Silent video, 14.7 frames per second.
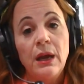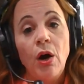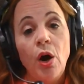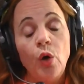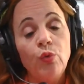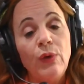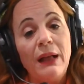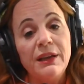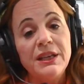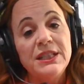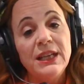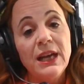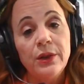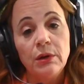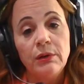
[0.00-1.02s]
all rally
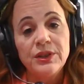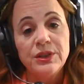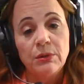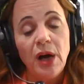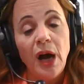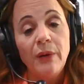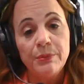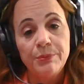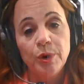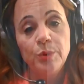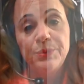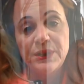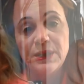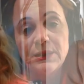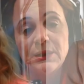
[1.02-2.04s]
together around some common purposes and